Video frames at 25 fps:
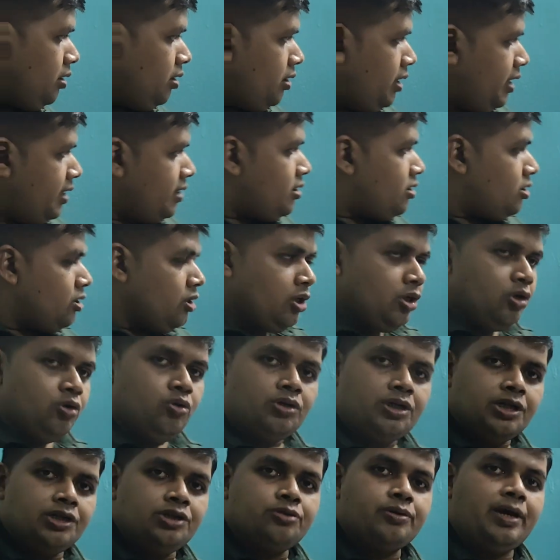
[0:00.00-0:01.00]
let's
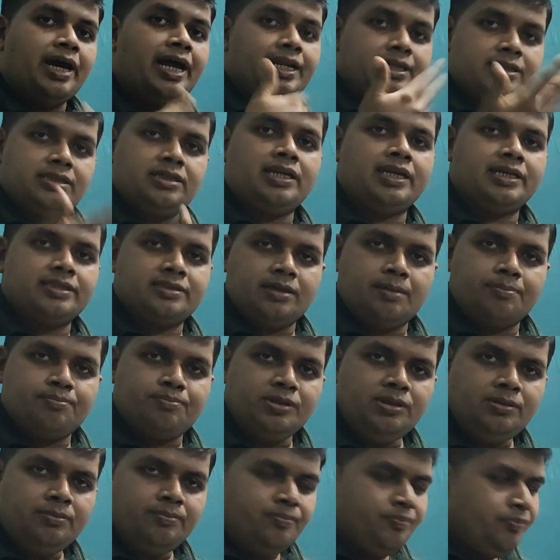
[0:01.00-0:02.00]
look into
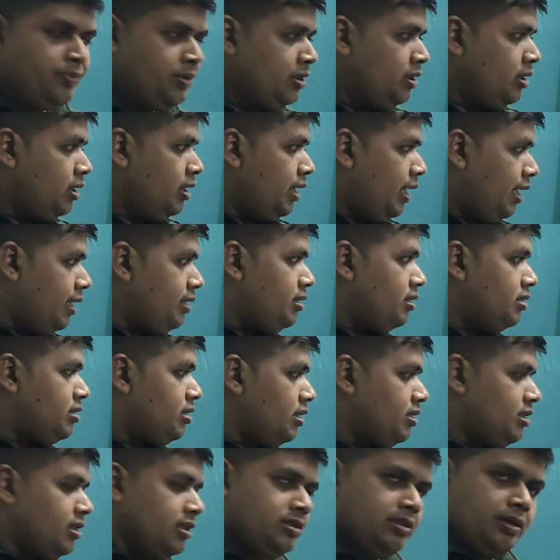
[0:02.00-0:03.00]
another
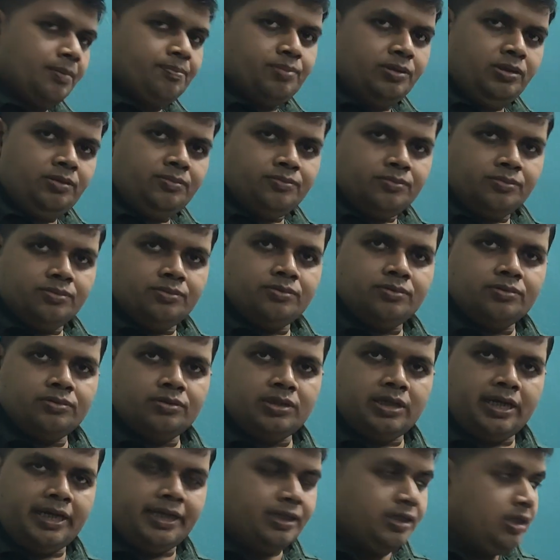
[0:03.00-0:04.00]
such example,
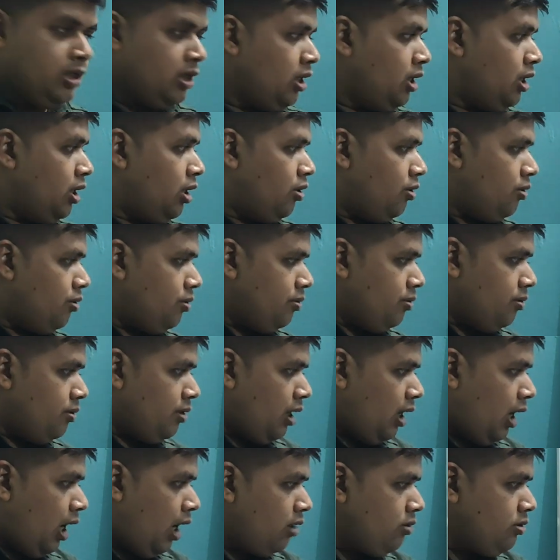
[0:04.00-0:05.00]
and
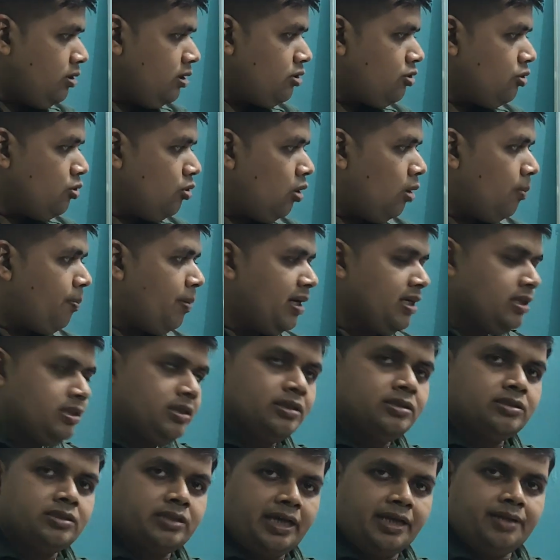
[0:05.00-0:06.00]
how these row
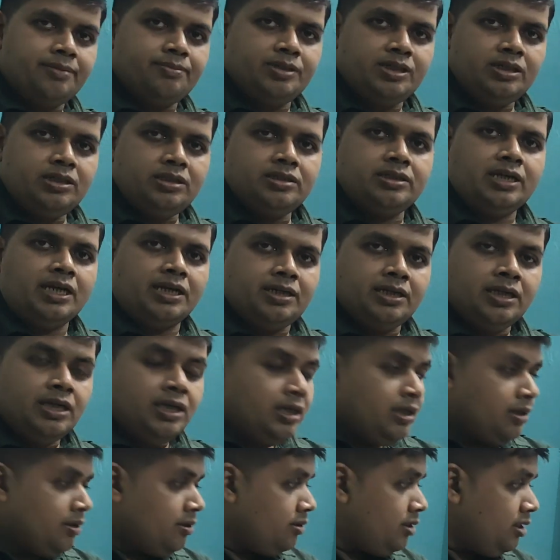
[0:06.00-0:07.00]
operations can be done.
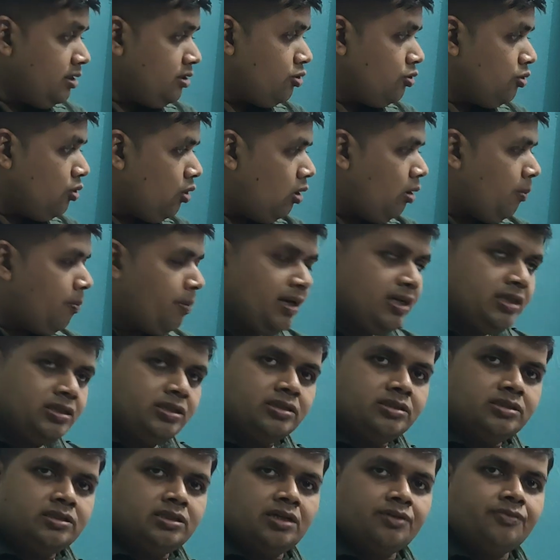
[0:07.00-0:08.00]
These row
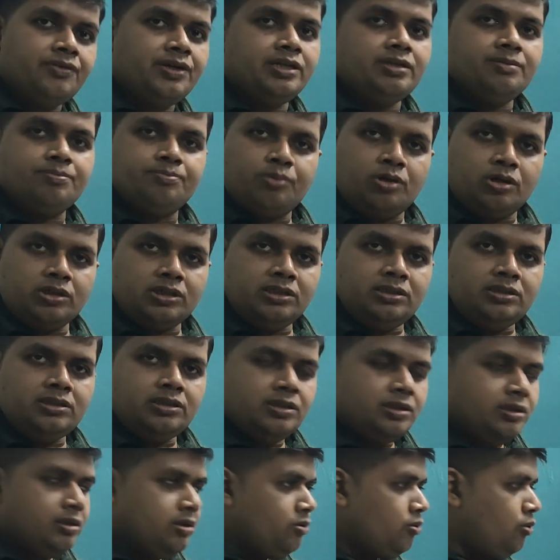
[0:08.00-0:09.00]
operations are very
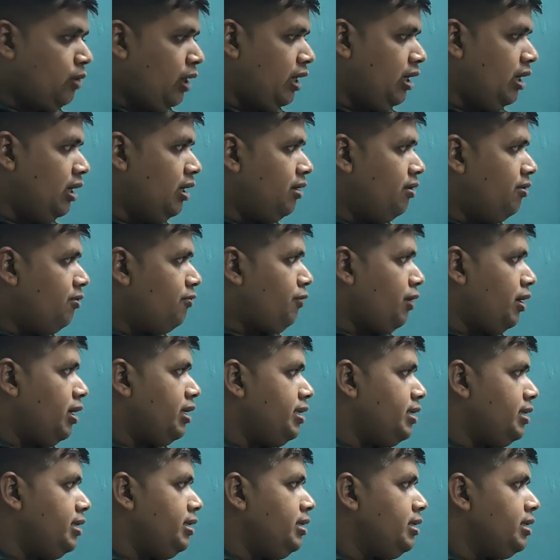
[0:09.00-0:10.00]
important while
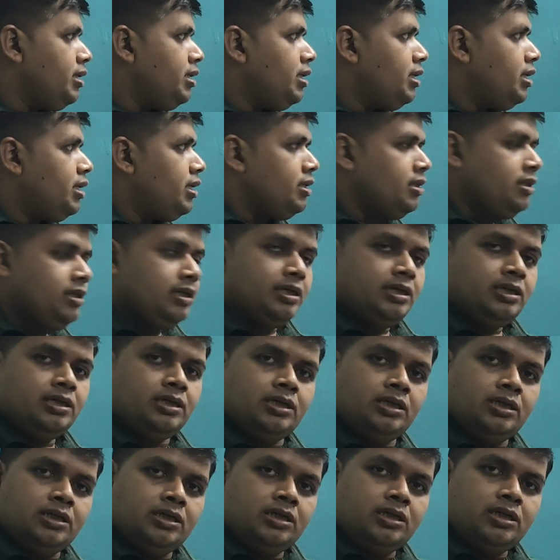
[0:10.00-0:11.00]
finding
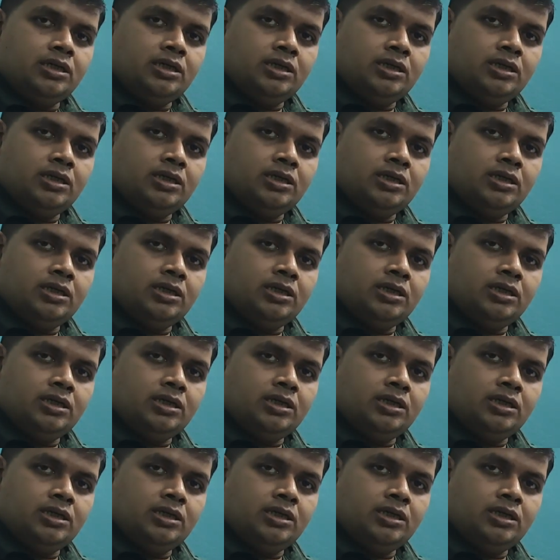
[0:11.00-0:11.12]
the